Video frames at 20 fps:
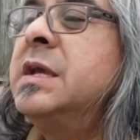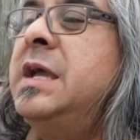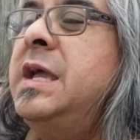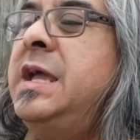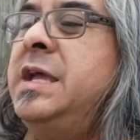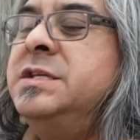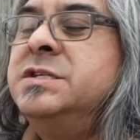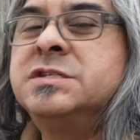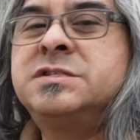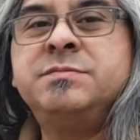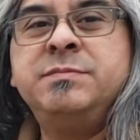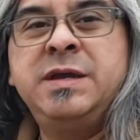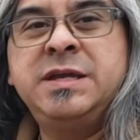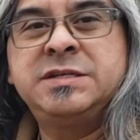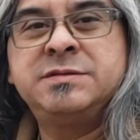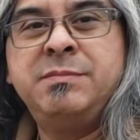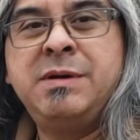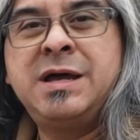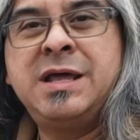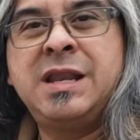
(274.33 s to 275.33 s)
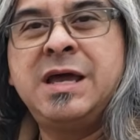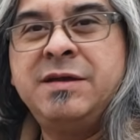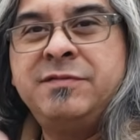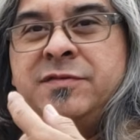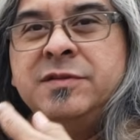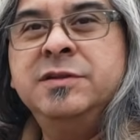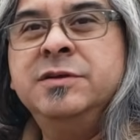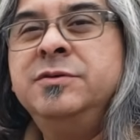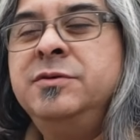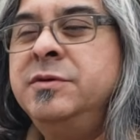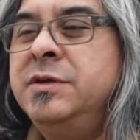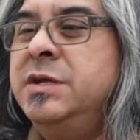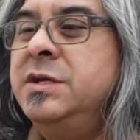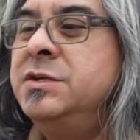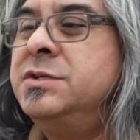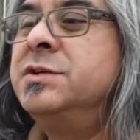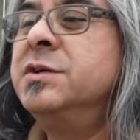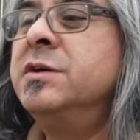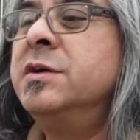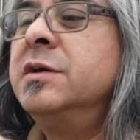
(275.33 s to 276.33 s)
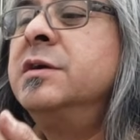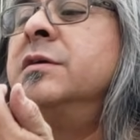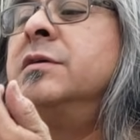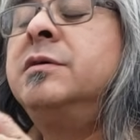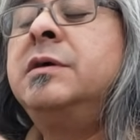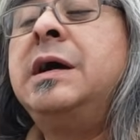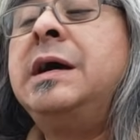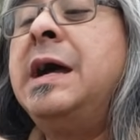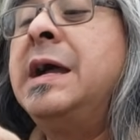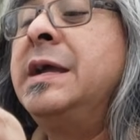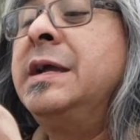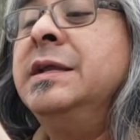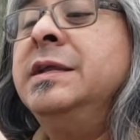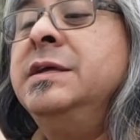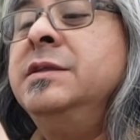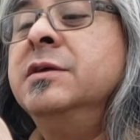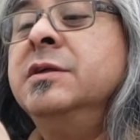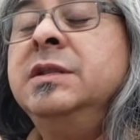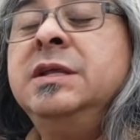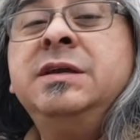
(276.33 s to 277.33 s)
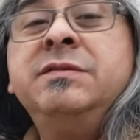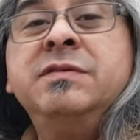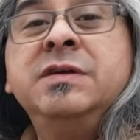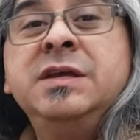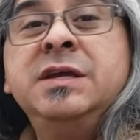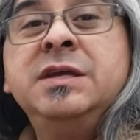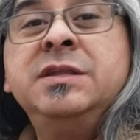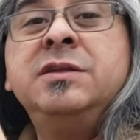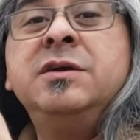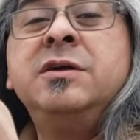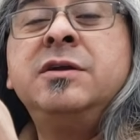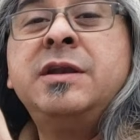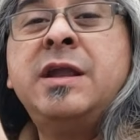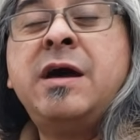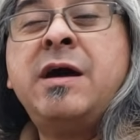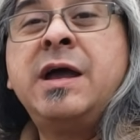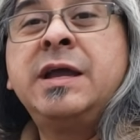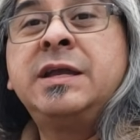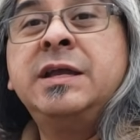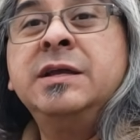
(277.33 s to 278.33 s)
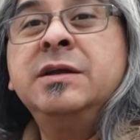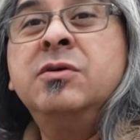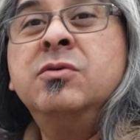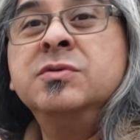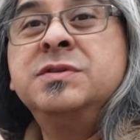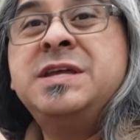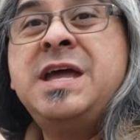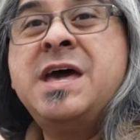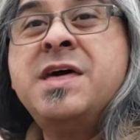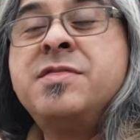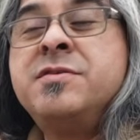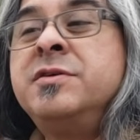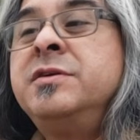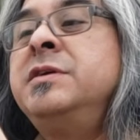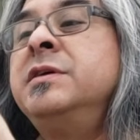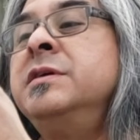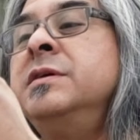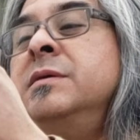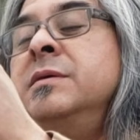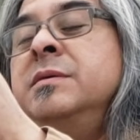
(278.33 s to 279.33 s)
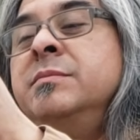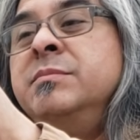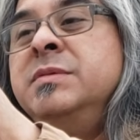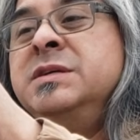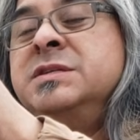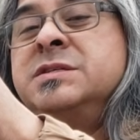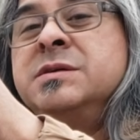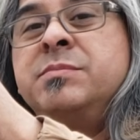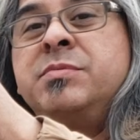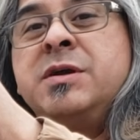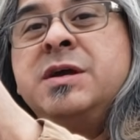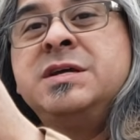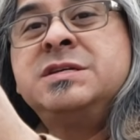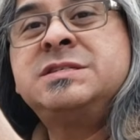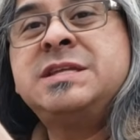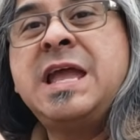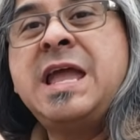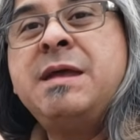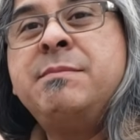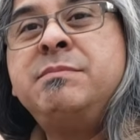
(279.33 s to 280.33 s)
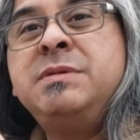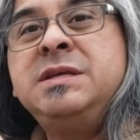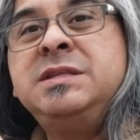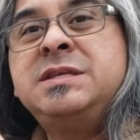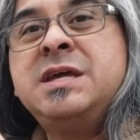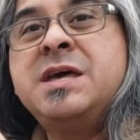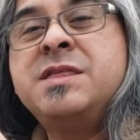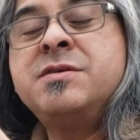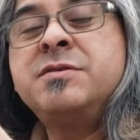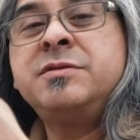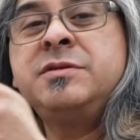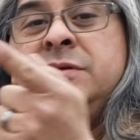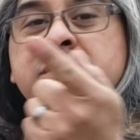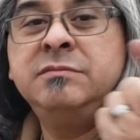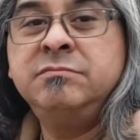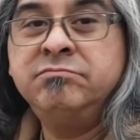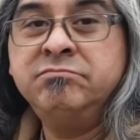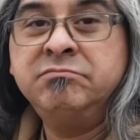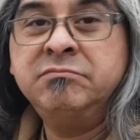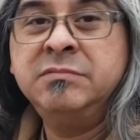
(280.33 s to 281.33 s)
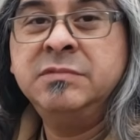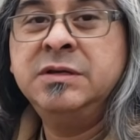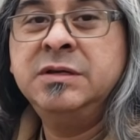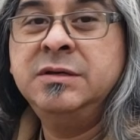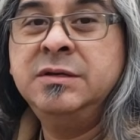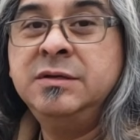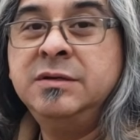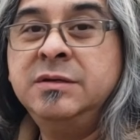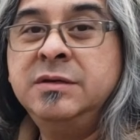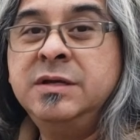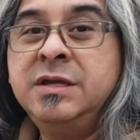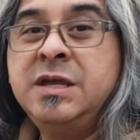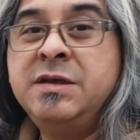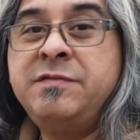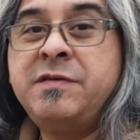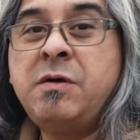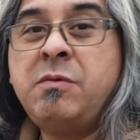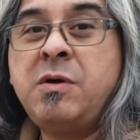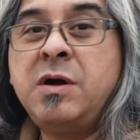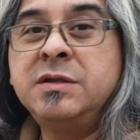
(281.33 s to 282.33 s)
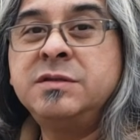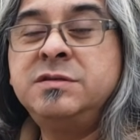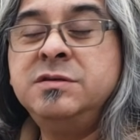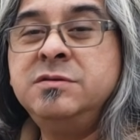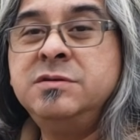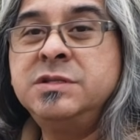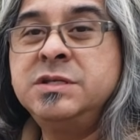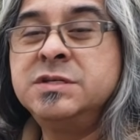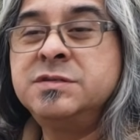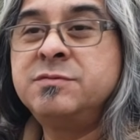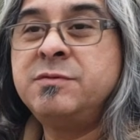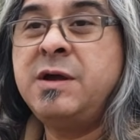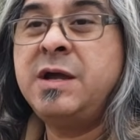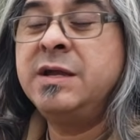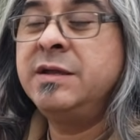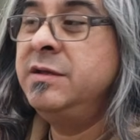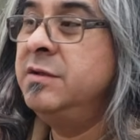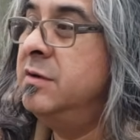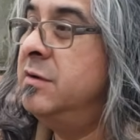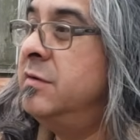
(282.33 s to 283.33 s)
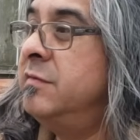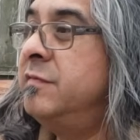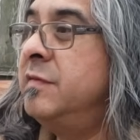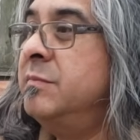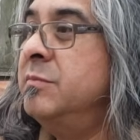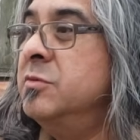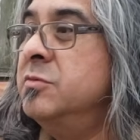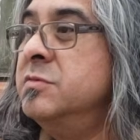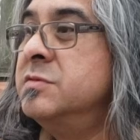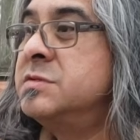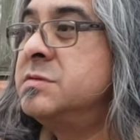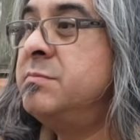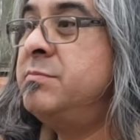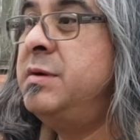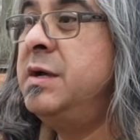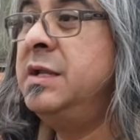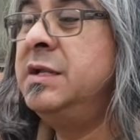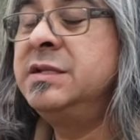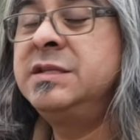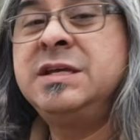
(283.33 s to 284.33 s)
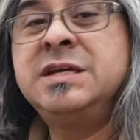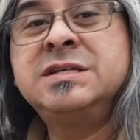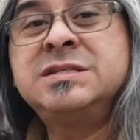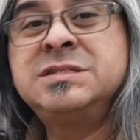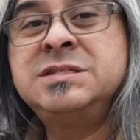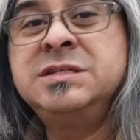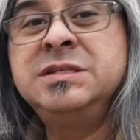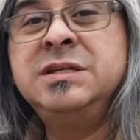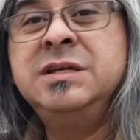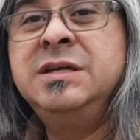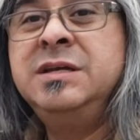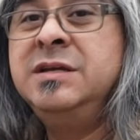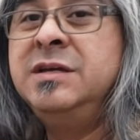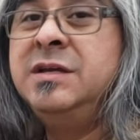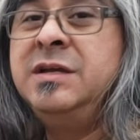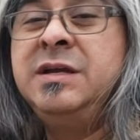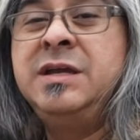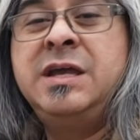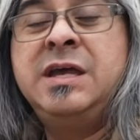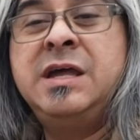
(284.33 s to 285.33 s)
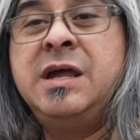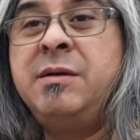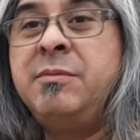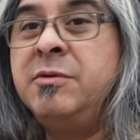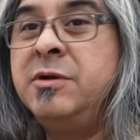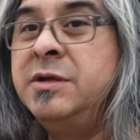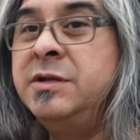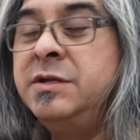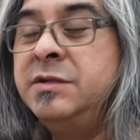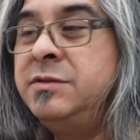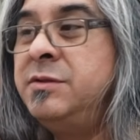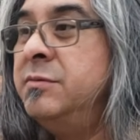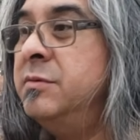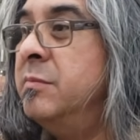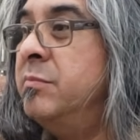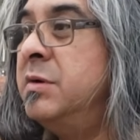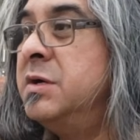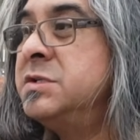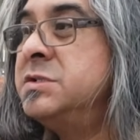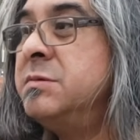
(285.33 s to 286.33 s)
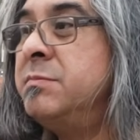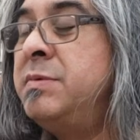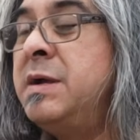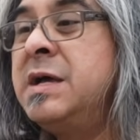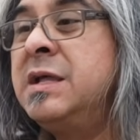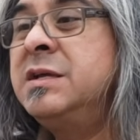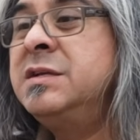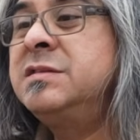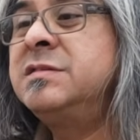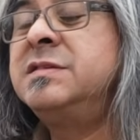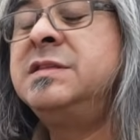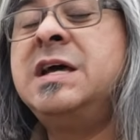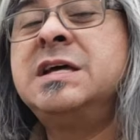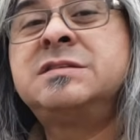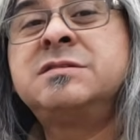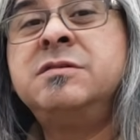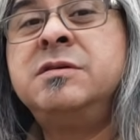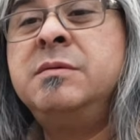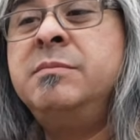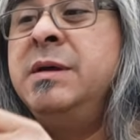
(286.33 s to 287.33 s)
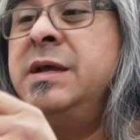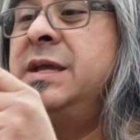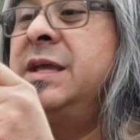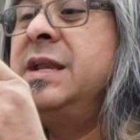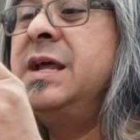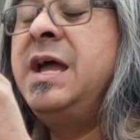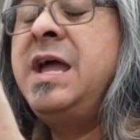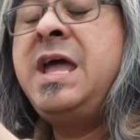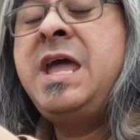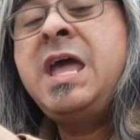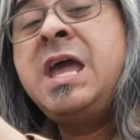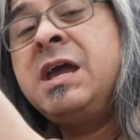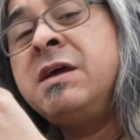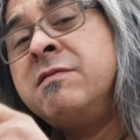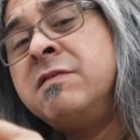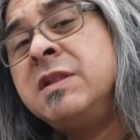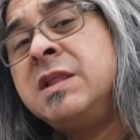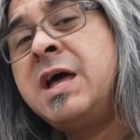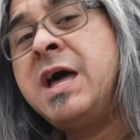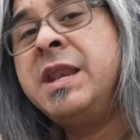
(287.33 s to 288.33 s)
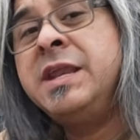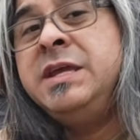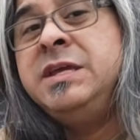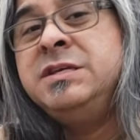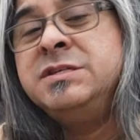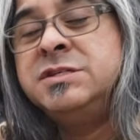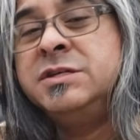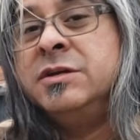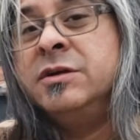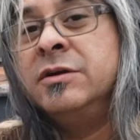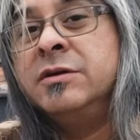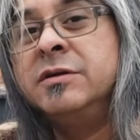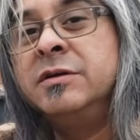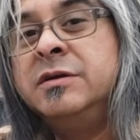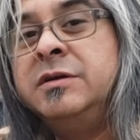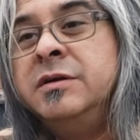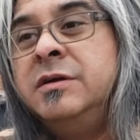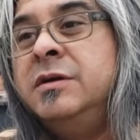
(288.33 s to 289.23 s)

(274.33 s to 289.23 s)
It just makes my life a little easier. I can either leave it in there. Now I can go tethered, be suppressed, and be tethered if I want to. This is why, if I'm doing some pellet testing and I'm running through a bunch of pellets, that's going to make it a heck of a lot easier